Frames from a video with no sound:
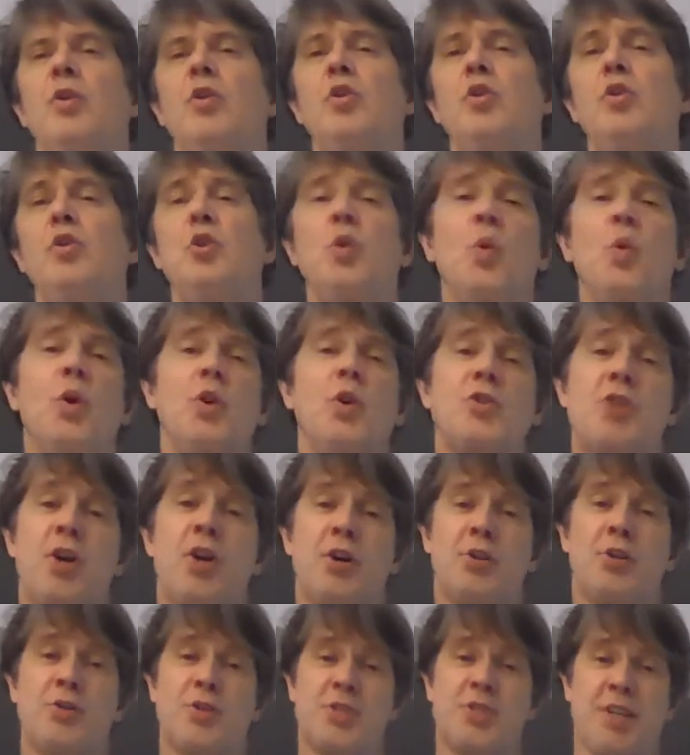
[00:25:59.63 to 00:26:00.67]
Your
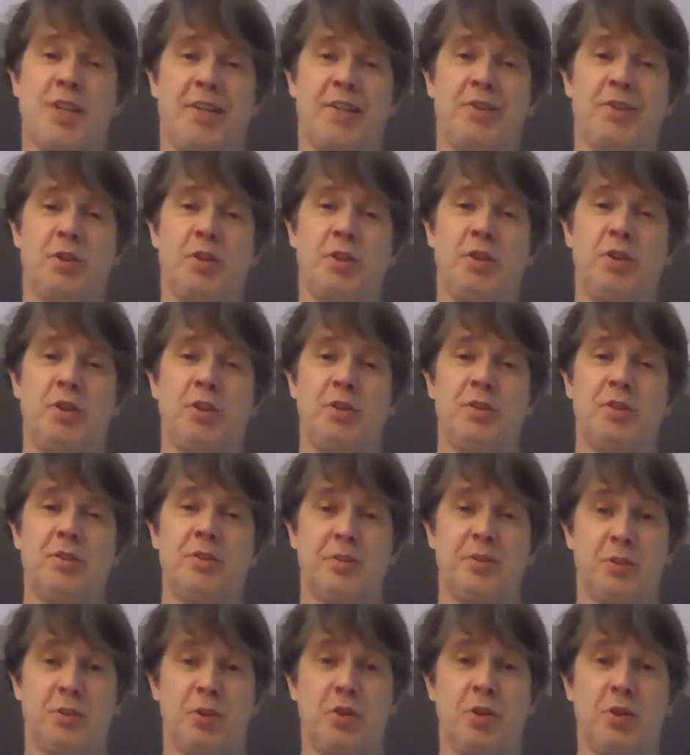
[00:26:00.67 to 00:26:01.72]
turn signal,
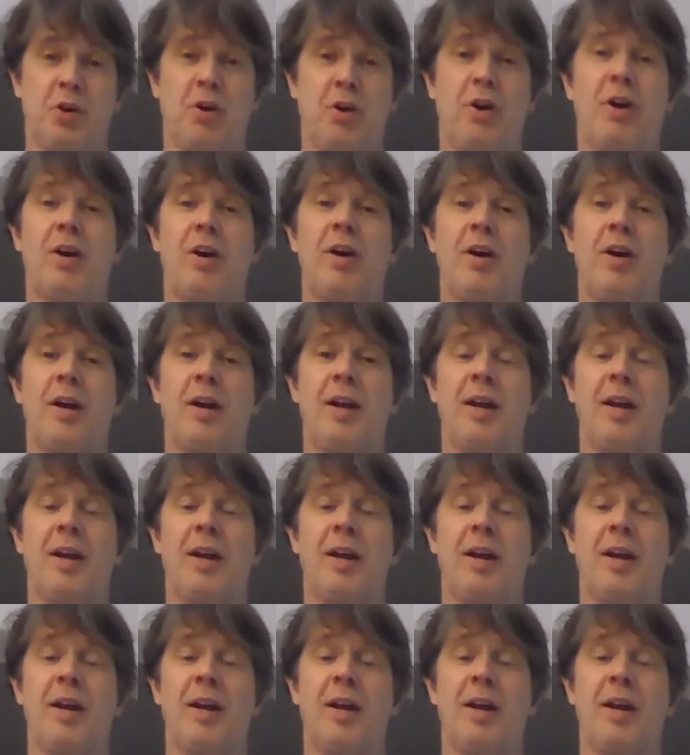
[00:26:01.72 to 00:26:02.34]
your car,